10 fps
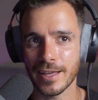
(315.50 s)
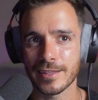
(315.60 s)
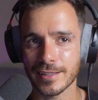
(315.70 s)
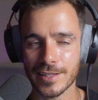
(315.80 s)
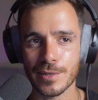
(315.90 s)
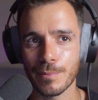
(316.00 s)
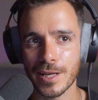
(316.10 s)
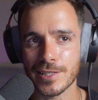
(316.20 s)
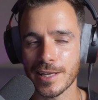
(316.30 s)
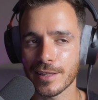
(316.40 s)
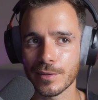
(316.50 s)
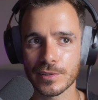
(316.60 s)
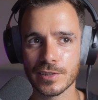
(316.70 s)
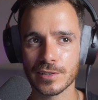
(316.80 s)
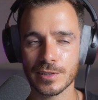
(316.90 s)
I think that's a mindset that
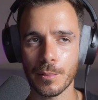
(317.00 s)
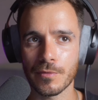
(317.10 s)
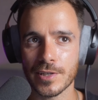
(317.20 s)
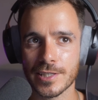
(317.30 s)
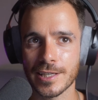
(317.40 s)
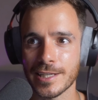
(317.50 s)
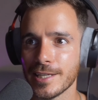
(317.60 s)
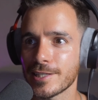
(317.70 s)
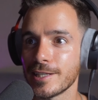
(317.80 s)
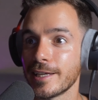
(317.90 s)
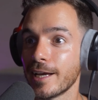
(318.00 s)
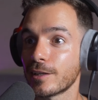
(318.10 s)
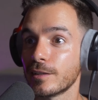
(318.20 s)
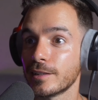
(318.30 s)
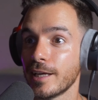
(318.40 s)
some of us can easily get
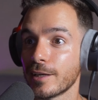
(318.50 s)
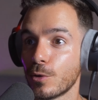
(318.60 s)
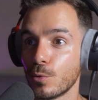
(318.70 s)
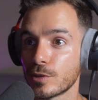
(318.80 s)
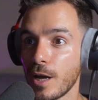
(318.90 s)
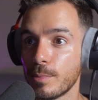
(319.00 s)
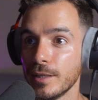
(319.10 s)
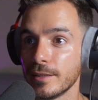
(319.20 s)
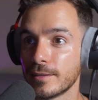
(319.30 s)
caught up in.